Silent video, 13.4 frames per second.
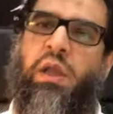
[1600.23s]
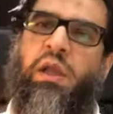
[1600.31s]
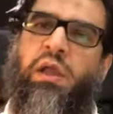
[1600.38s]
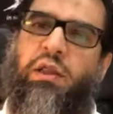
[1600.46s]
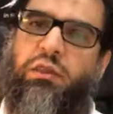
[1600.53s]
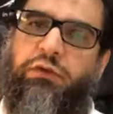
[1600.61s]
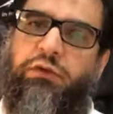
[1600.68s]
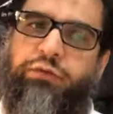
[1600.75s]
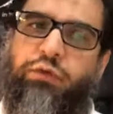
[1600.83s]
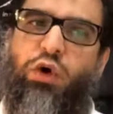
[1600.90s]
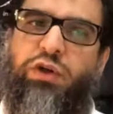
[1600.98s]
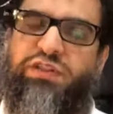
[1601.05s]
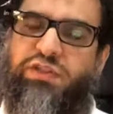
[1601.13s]
The
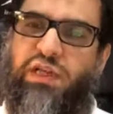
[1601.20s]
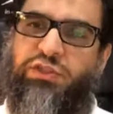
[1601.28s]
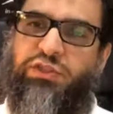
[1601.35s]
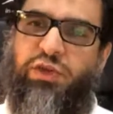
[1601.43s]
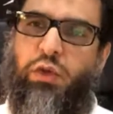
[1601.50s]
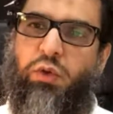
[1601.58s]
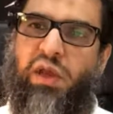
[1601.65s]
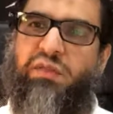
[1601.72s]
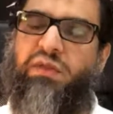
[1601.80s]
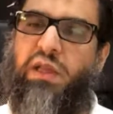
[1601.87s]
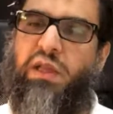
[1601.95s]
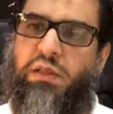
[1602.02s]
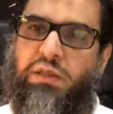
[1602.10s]
4th century, you can say
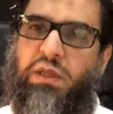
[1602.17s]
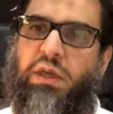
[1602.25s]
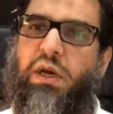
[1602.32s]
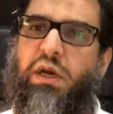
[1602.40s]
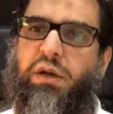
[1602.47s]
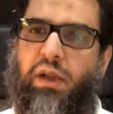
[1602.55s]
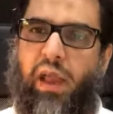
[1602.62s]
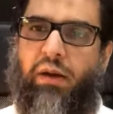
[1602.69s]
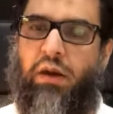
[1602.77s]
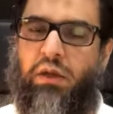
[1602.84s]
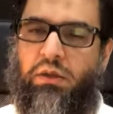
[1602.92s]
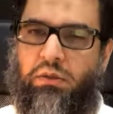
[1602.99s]
the 3rd era,